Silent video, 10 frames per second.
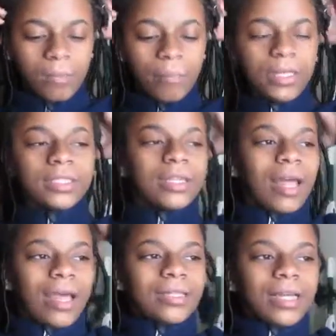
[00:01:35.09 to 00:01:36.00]
But
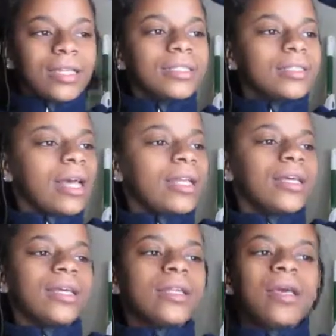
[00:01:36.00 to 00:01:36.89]
tonight I
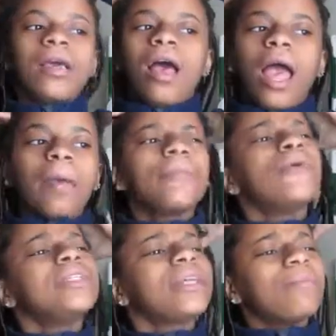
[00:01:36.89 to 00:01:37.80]
decided I'm
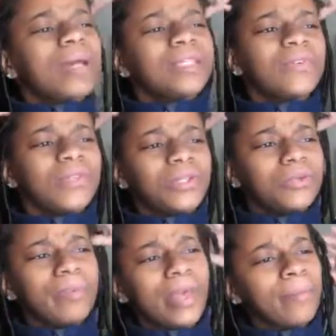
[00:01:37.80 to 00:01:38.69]
going to give myself a
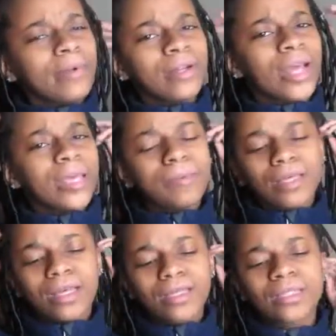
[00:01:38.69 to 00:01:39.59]
little pamper night
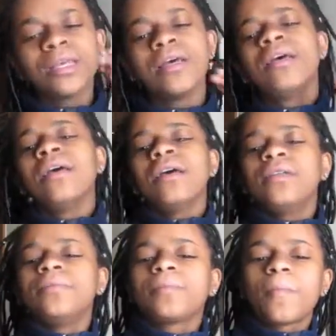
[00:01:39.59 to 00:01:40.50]
because
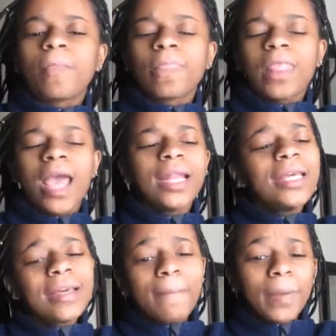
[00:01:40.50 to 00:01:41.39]
I
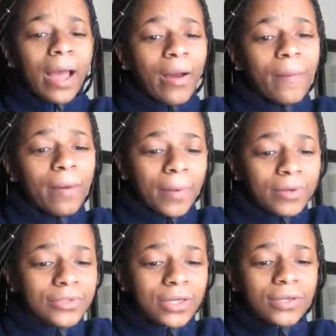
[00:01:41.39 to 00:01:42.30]
need to get back on my
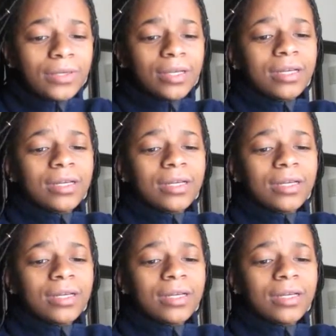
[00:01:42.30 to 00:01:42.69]
mojo.